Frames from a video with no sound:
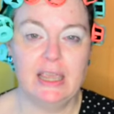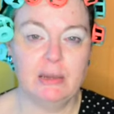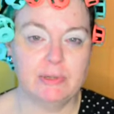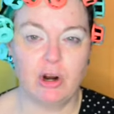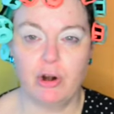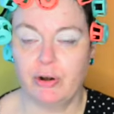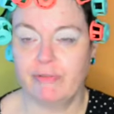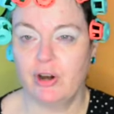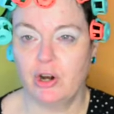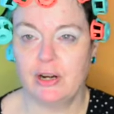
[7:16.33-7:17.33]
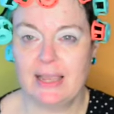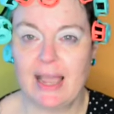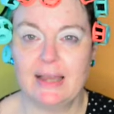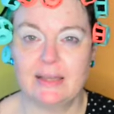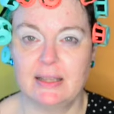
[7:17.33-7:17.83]
it was harder for her to
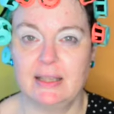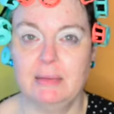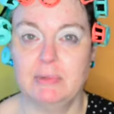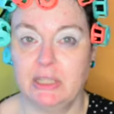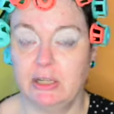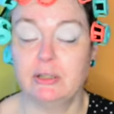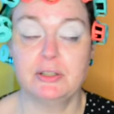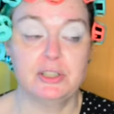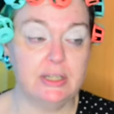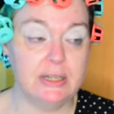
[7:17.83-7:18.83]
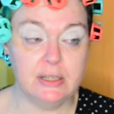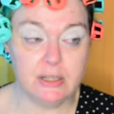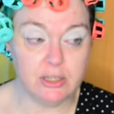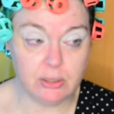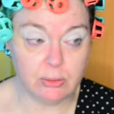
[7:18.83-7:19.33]
get the materials she needed
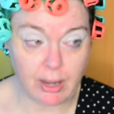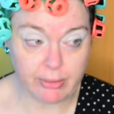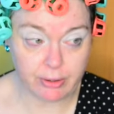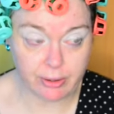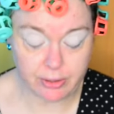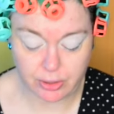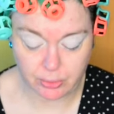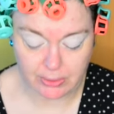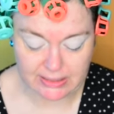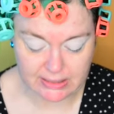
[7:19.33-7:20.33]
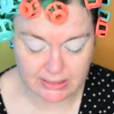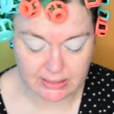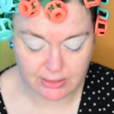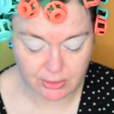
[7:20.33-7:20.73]
to do other new releases.